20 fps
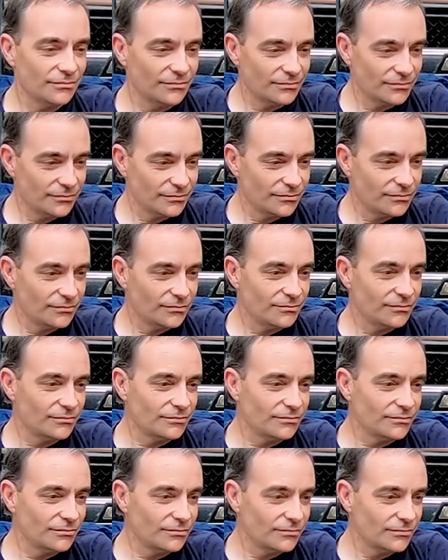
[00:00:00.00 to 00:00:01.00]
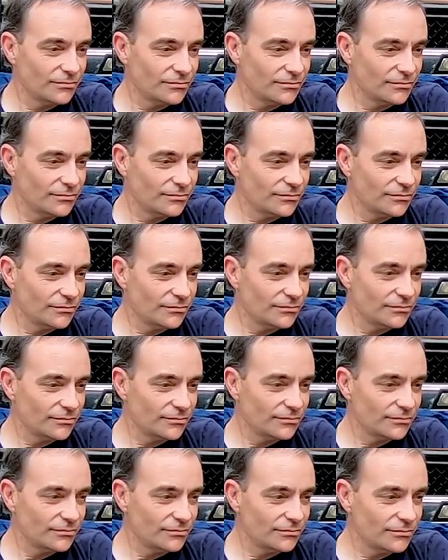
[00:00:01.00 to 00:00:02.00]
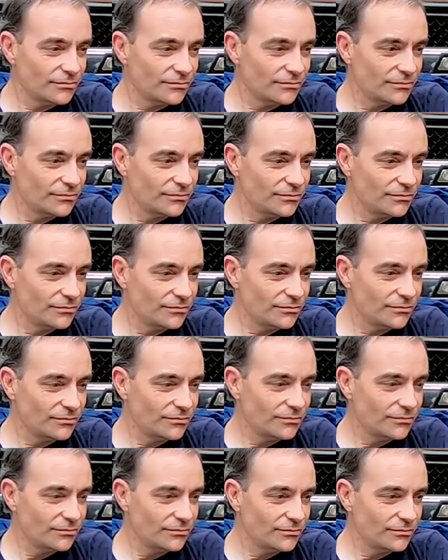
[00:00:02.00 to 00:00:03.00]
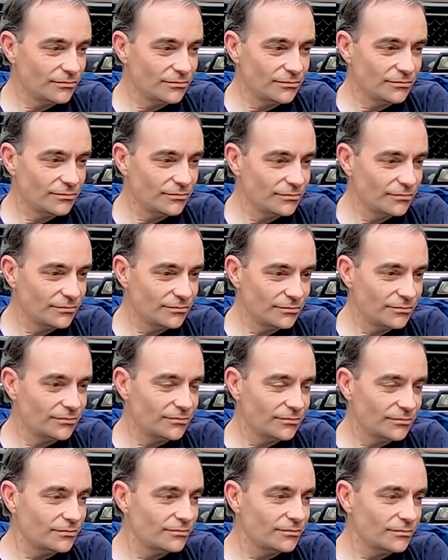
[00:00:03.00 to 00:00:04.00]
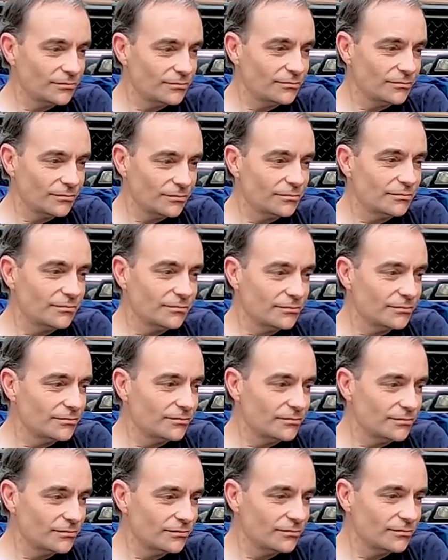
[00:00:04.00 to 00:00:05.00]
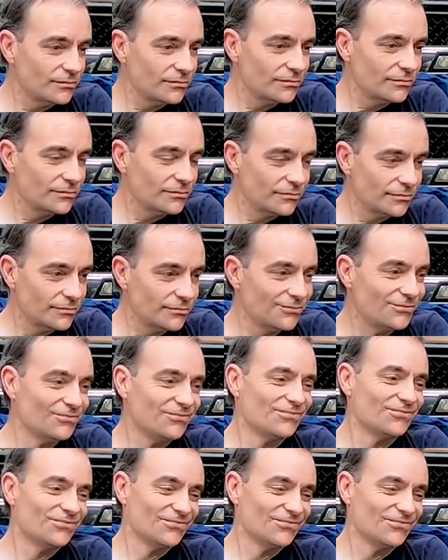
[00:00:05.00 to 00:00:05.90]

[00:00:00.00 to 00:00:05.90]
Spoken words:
No words are spoken by the person on screen.